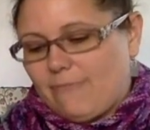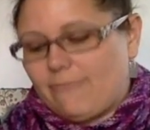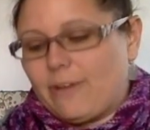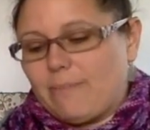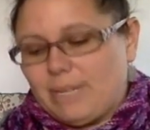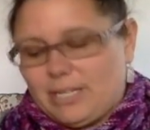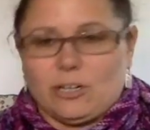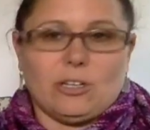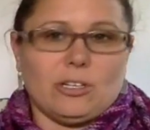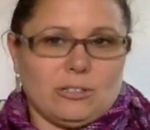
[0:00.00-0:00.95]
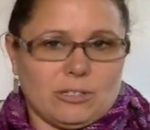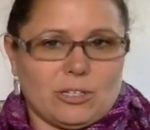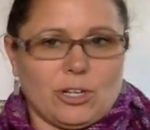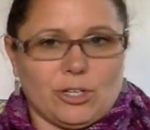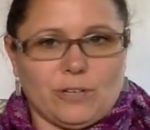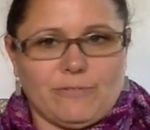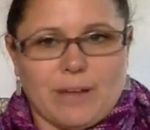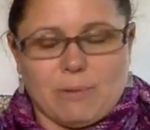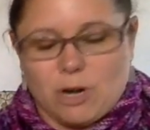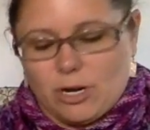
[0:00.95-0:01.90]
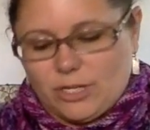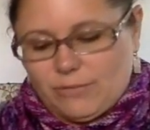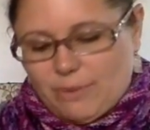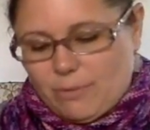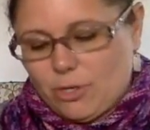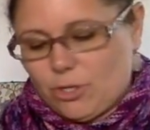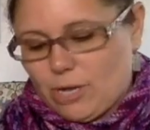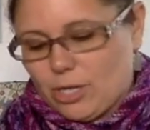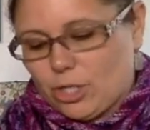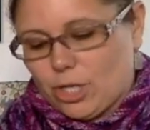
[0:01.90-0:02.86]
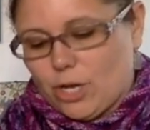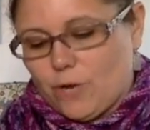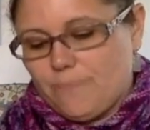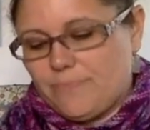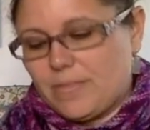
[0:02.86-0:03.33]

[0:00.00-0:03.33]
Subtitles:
from Material Culture Fiber Arts, from her trunk show,